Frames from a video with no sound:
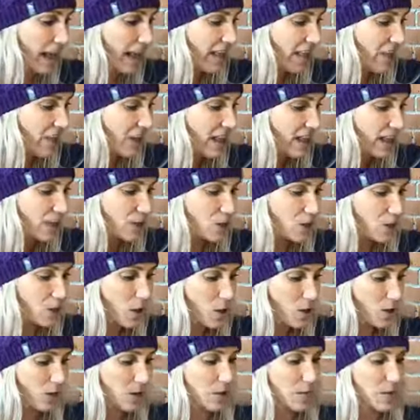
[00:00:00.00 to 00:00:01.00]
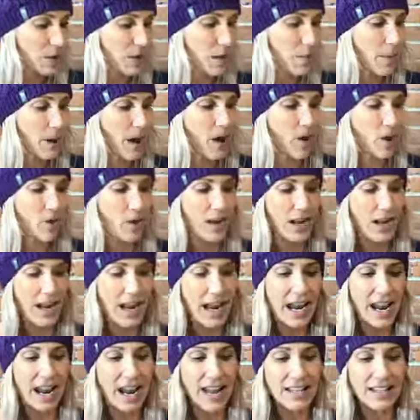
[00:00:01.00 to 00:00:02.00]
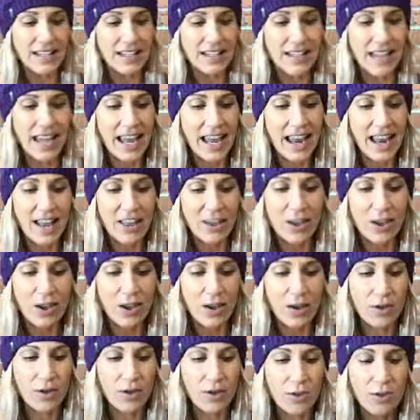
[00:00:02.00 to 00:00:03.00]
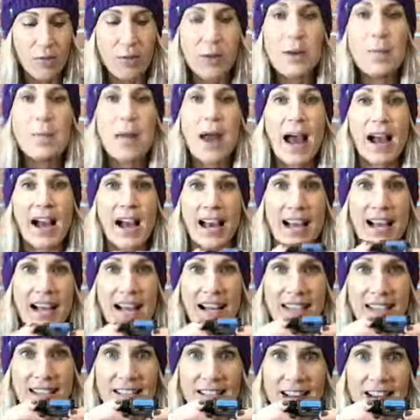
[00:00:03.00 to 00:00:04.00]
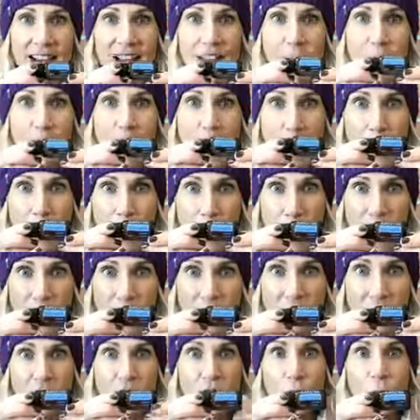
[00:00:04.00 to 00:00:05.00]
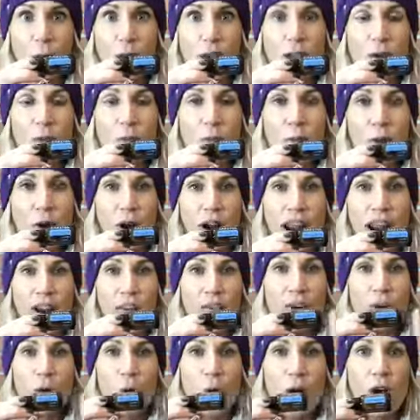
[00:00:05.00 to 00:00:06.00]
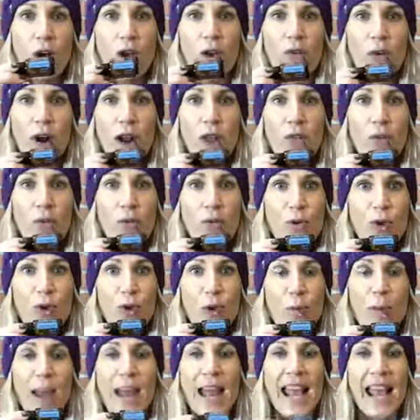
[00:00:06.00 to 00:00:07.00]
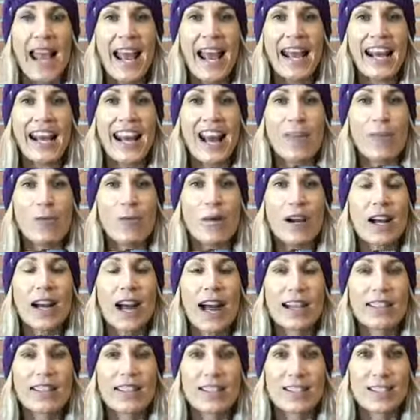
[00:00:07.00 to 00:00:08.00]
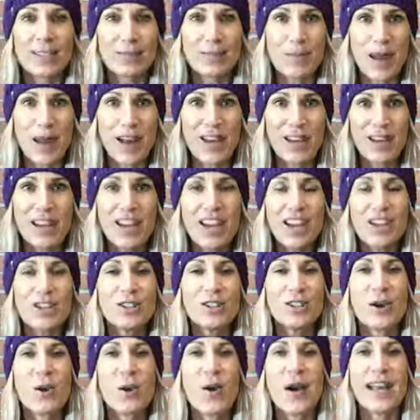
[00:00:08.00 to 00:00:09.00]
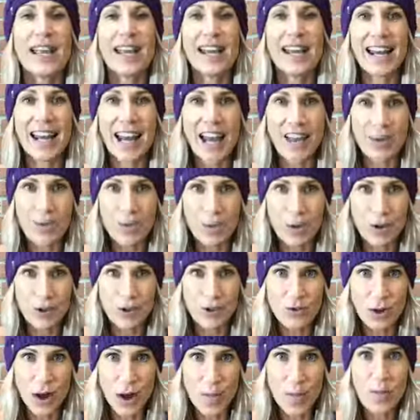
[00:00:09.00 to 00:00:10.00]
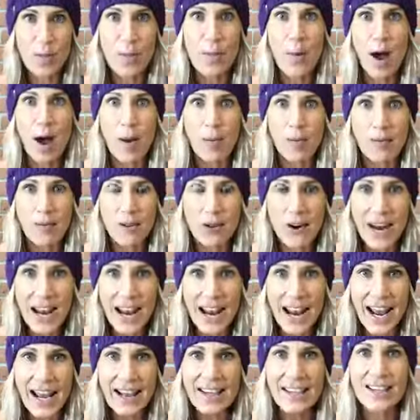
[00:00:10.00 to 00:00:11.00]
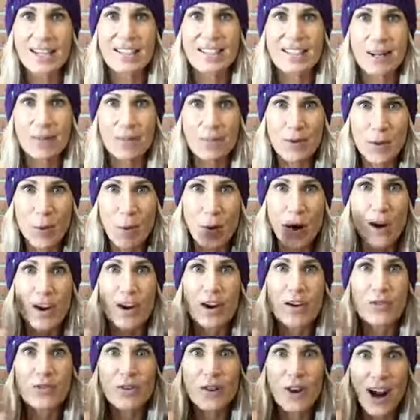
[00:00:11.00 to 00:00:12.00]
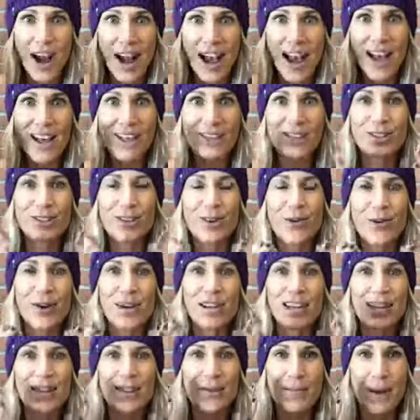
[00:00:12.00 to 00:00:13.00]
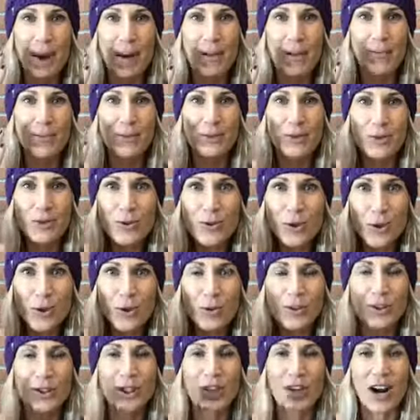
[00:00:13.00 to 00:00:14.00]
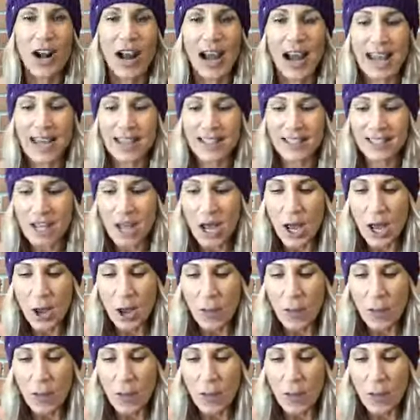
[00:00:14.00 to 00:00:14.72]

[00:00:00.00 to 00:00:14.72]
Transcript: The next one I want to speak about, and the feedback I got today on the peppermint. So we brought every oil around the room and everyone got to smell. So again, I had them put a drop in the palm of their hand and said, be wary of your eyes. You don't want to get the peppermint too close to your eyes.